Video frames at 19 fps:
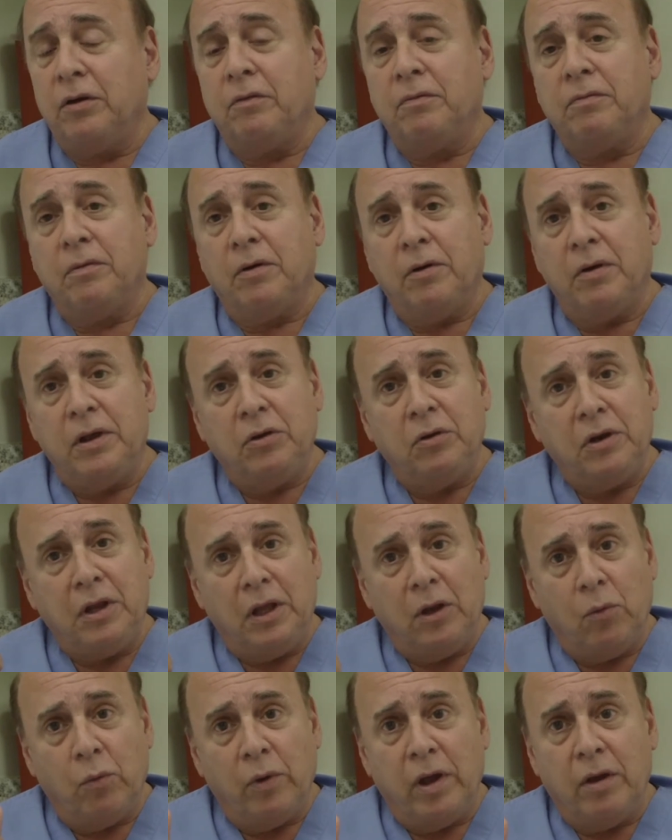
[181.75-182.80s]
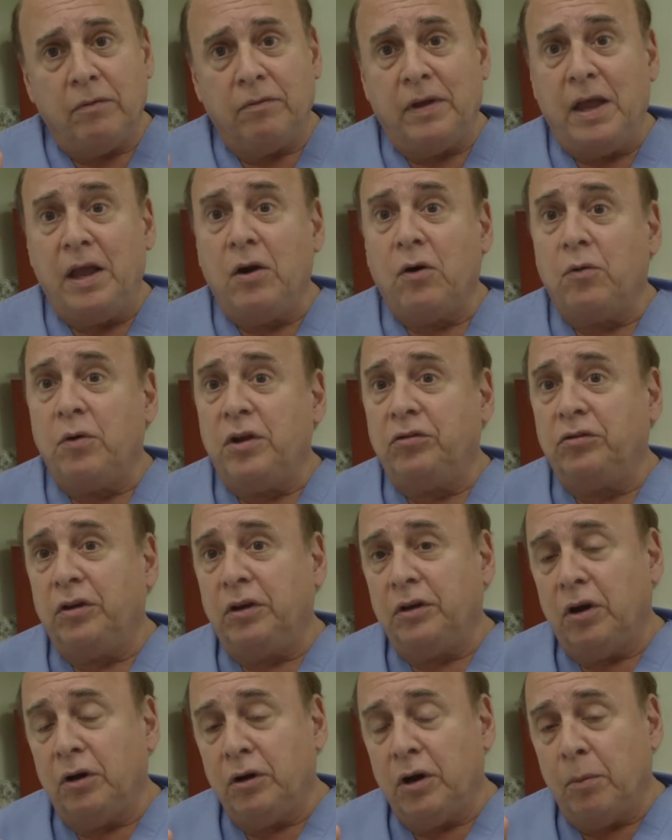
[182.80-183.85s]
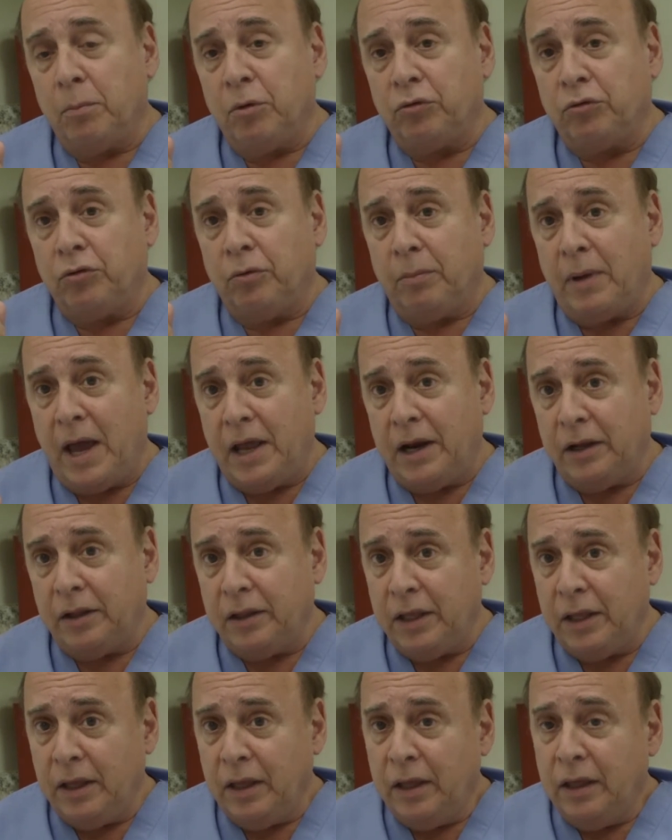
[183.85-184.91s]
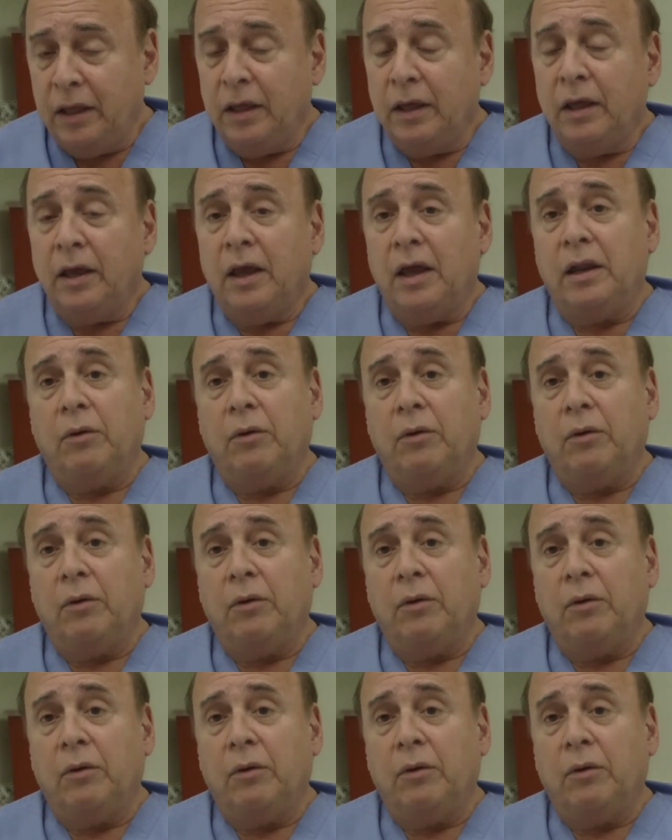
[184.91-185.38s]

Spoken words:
a very unique way of increasing their numbers dramatically, and